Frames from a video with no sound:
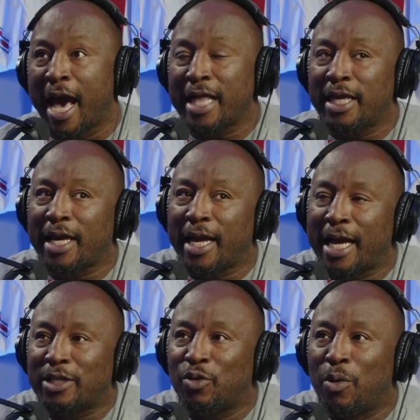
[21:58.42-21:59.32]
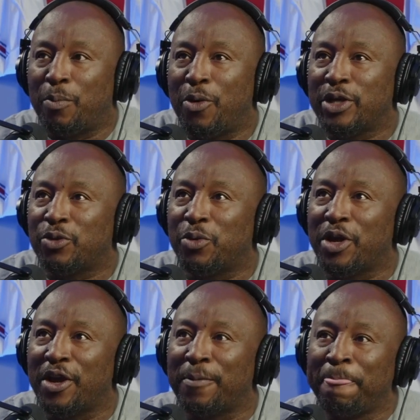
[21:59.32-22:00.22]
I think I got to a point to
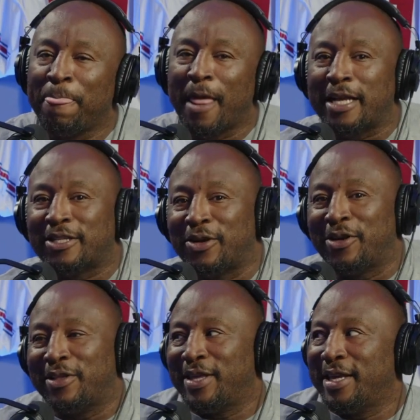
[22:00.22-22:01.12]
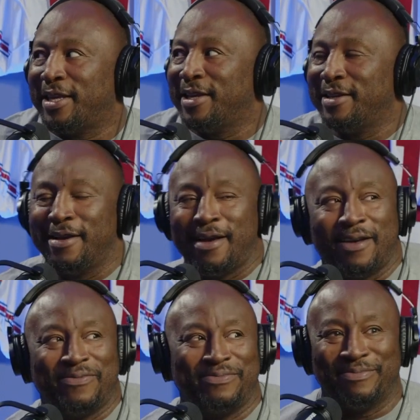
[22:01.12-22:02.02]
where I started thinking,
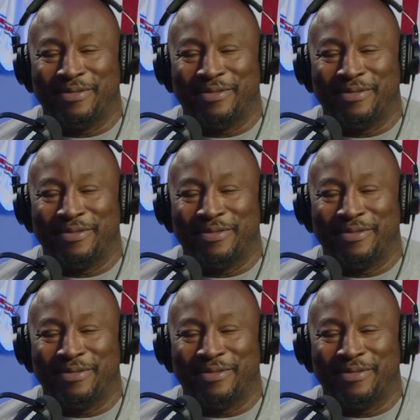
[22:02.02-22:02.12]
I